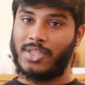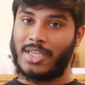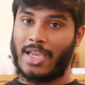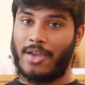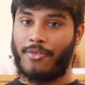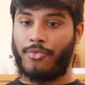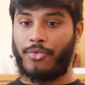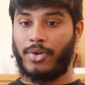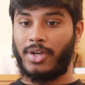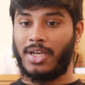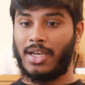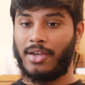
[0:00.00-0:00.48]
you just
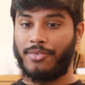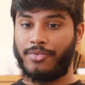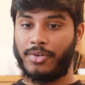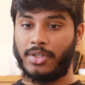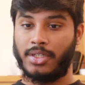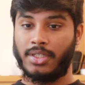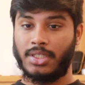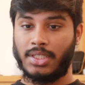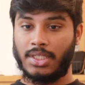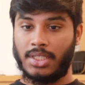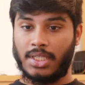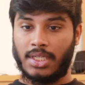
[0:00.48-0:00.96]
get free
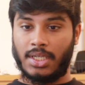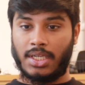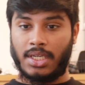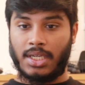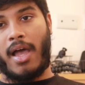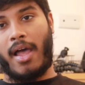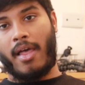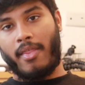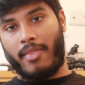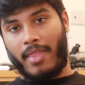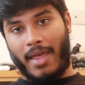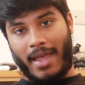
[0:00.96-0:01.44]
delivery,
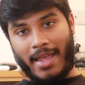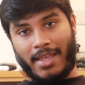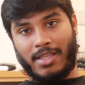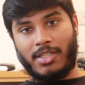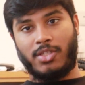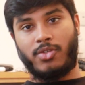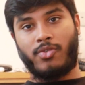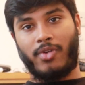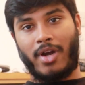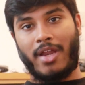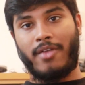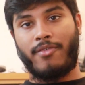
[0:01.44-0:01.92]
and that
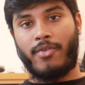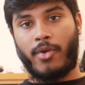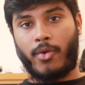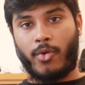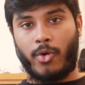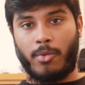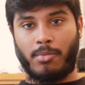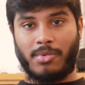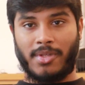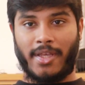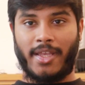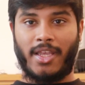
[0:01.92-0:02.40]
is great for
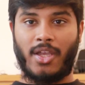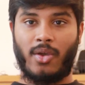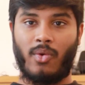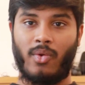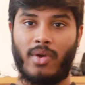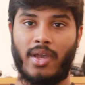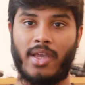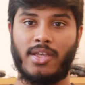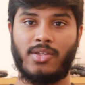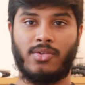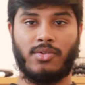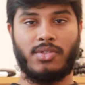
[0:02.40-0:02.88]
group
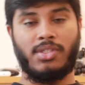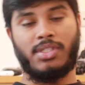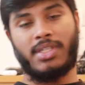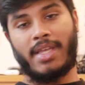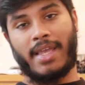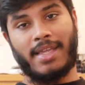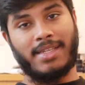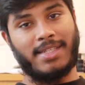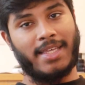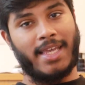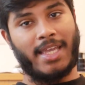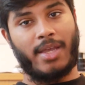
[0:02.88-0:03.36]
takeaways or just get